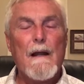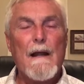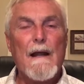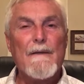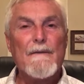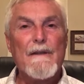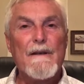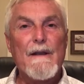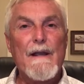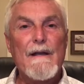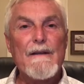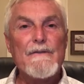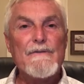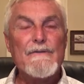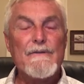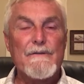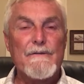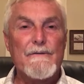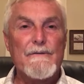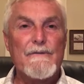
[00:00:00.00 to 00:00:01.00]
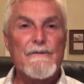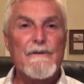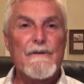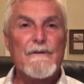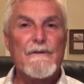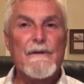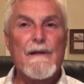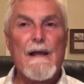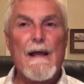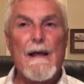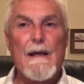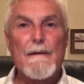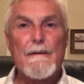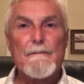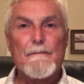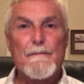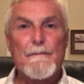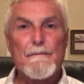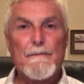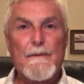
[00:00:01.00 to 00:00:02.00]
And the nations
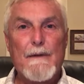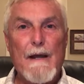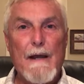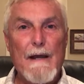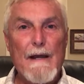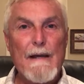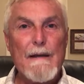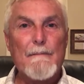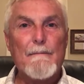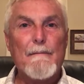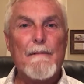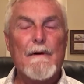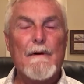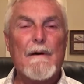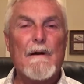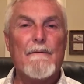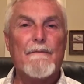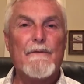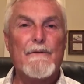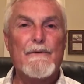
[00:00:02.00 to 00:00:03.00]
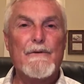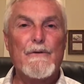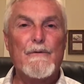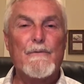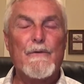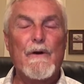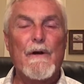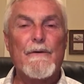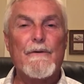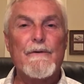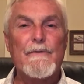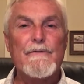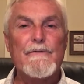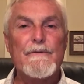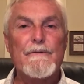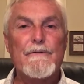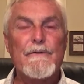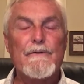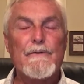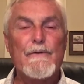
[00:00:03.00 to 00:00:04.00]
that came of the two
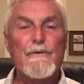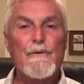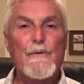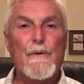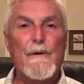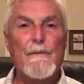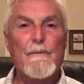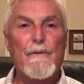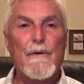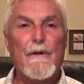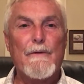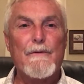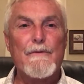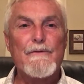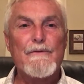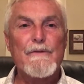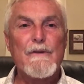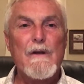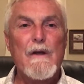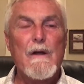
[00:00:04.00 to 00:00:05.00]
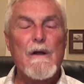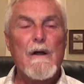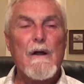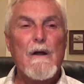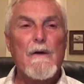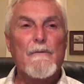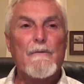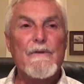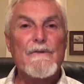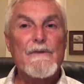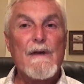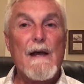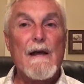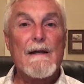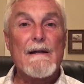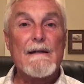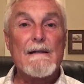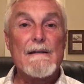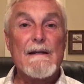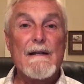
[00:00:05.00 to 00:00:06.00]
brothers, the two twin brothers,
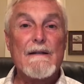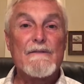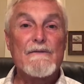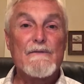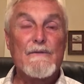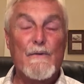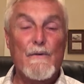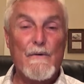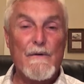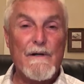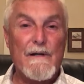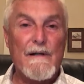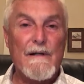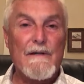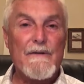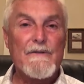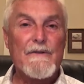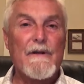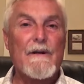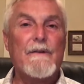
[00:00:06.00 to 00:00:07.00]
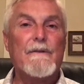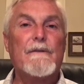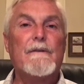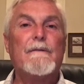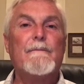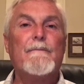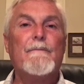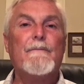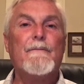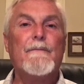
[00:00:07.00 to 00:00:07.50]
resided next door to each other